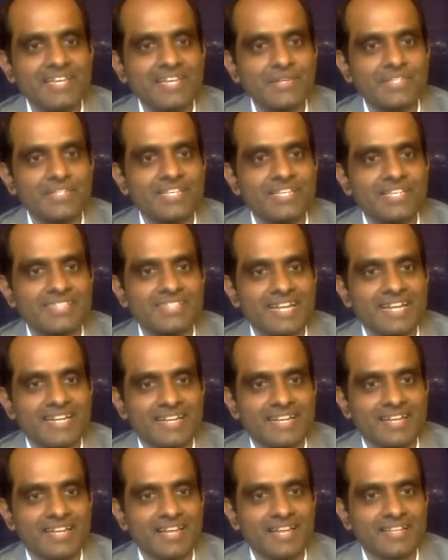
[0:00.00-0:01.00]
uses that
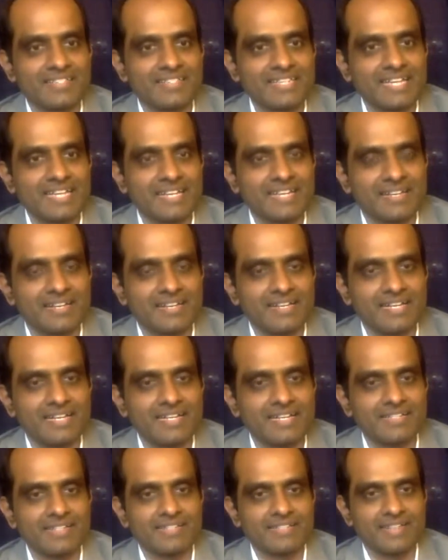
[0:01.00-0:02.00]
analogy in
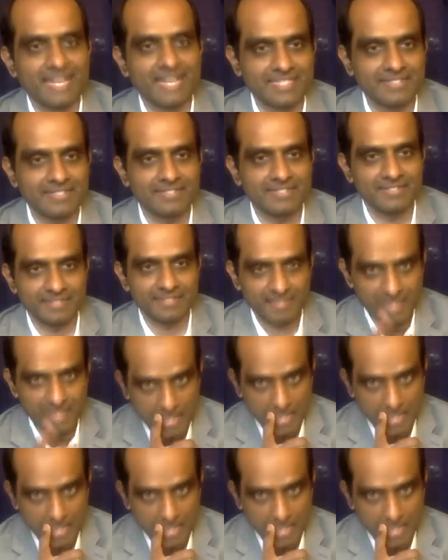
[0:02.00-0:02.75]
his lectures.